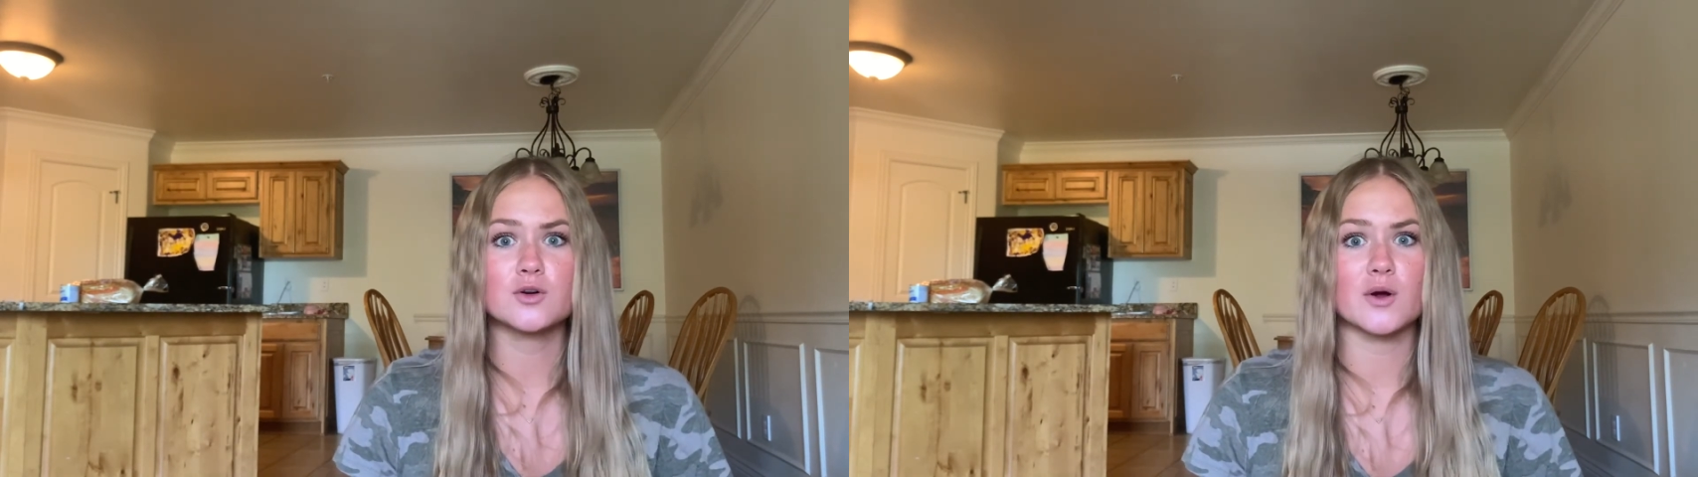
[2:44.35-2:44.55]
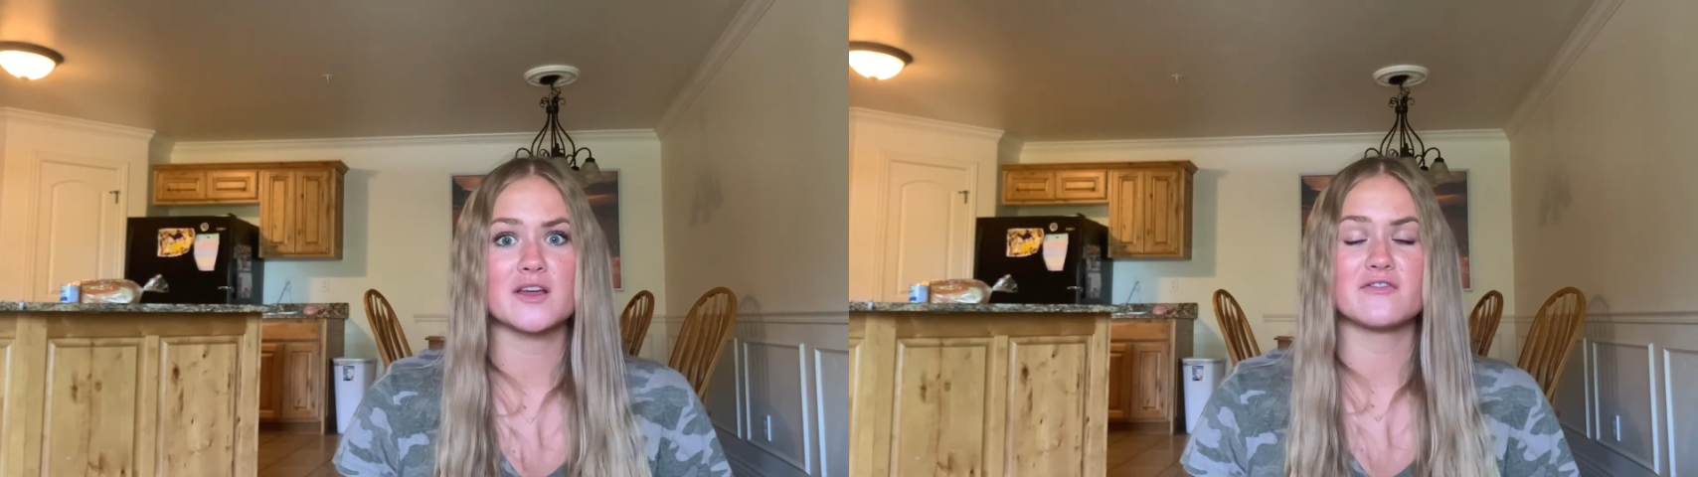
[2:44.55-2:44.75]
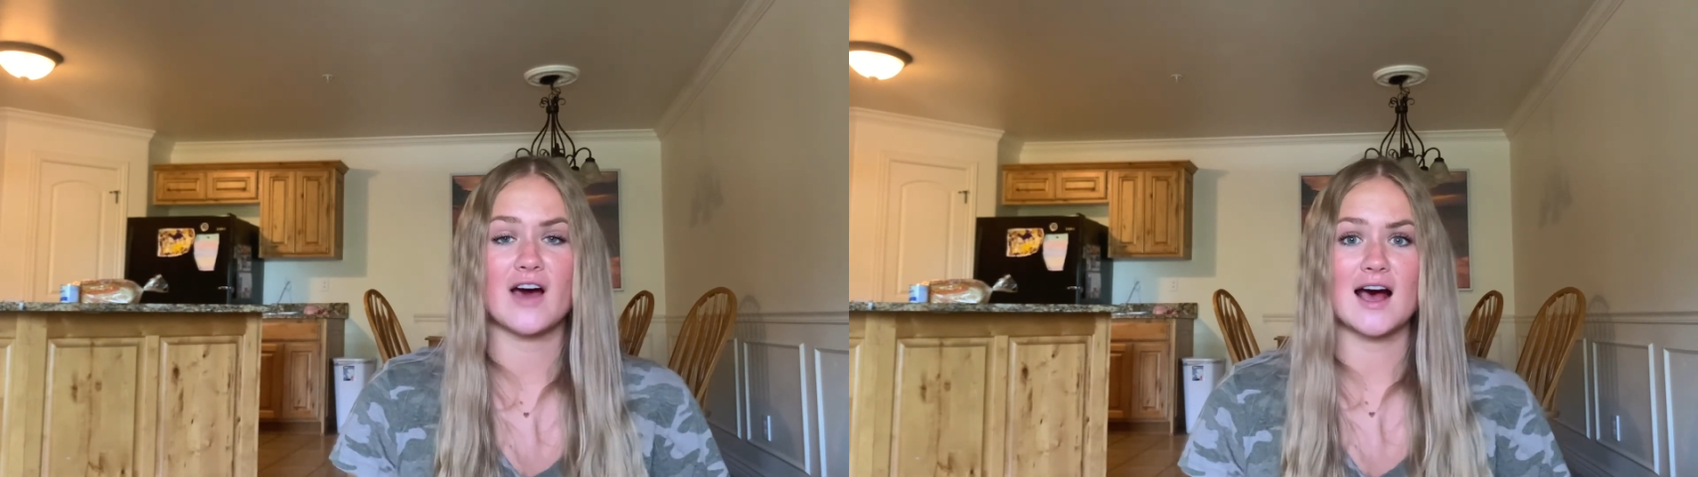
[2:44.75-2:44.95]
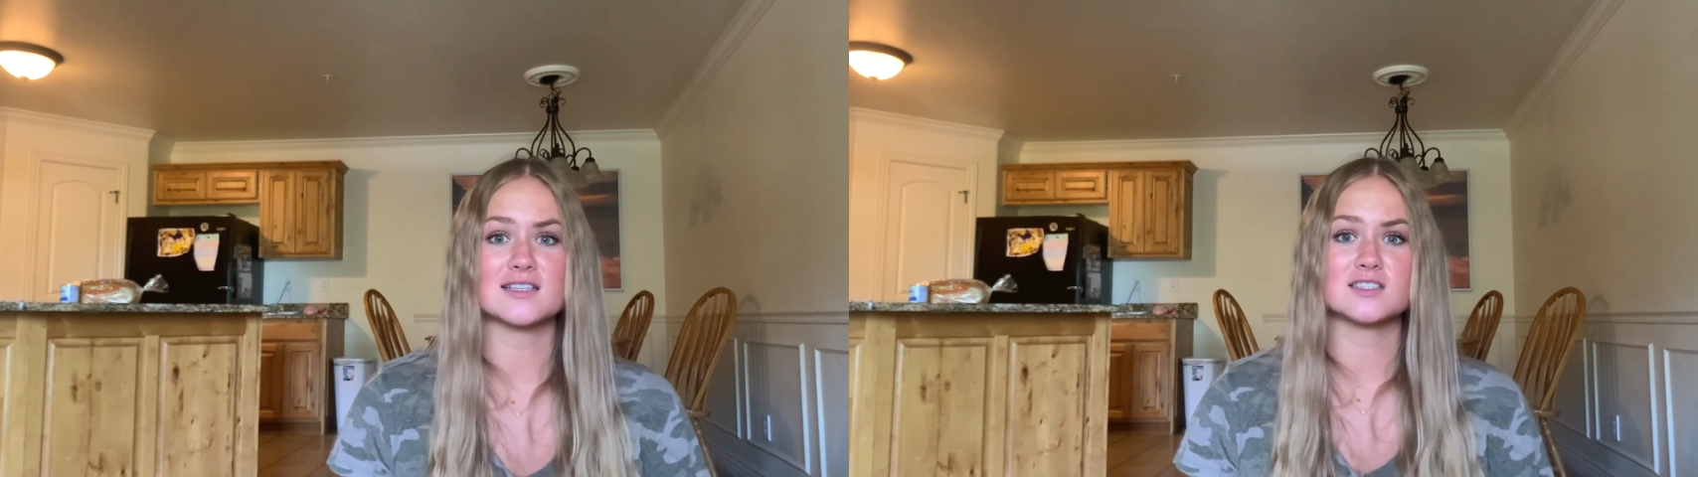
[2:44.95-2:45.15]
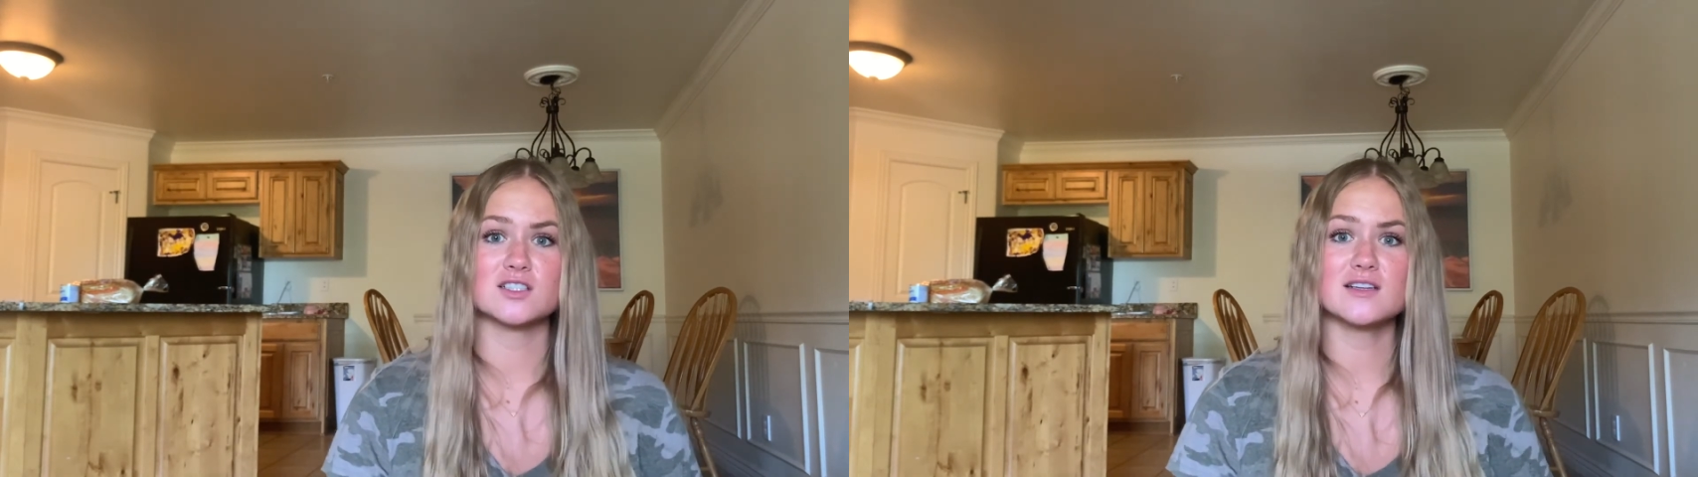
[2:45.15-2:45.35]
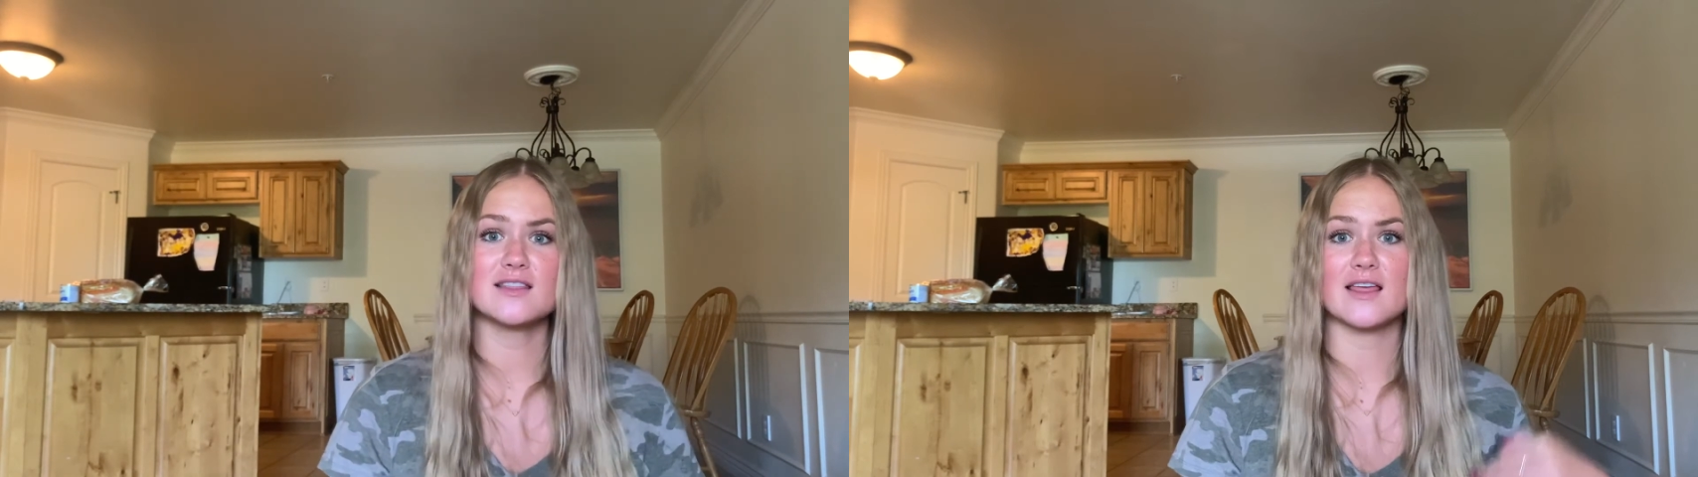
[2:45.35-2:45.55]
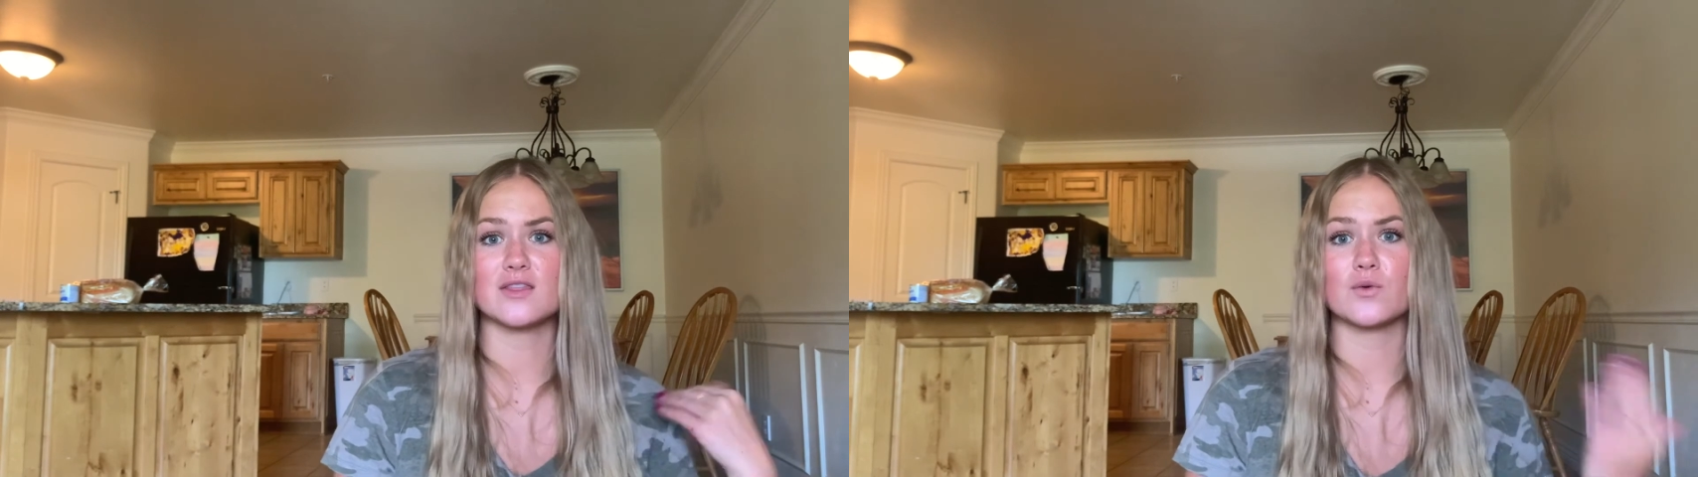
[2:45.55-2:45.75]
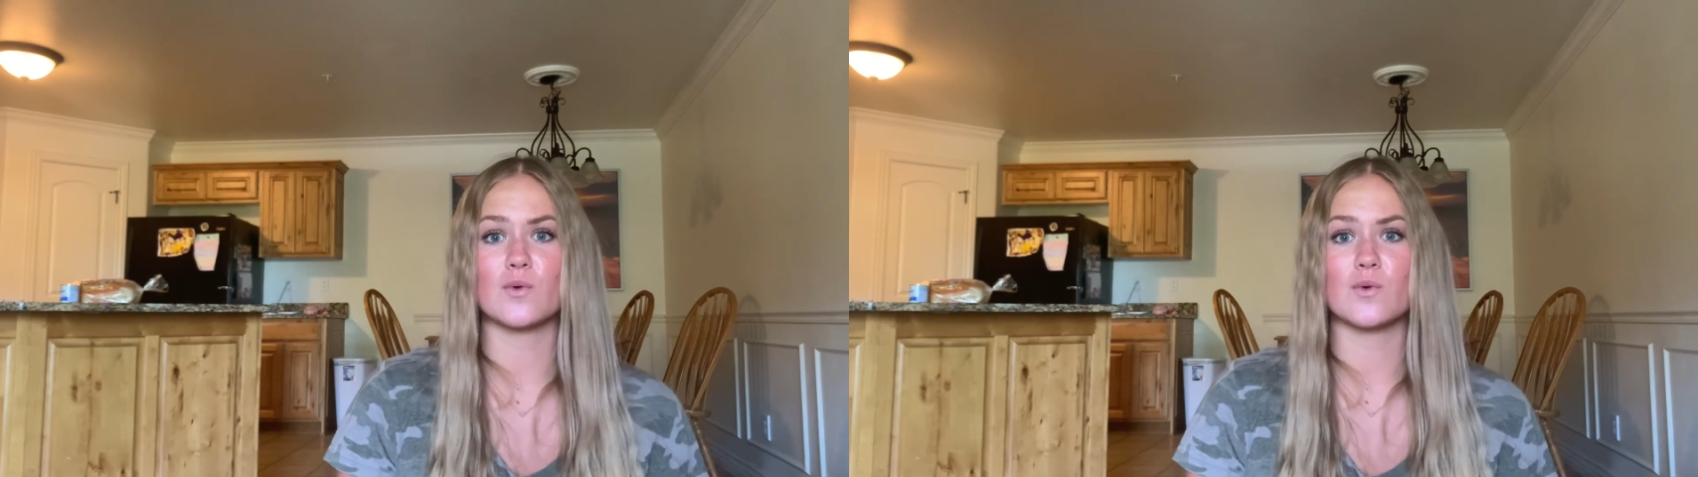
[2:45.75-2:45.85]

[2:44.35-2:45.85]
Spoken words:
growing faster than the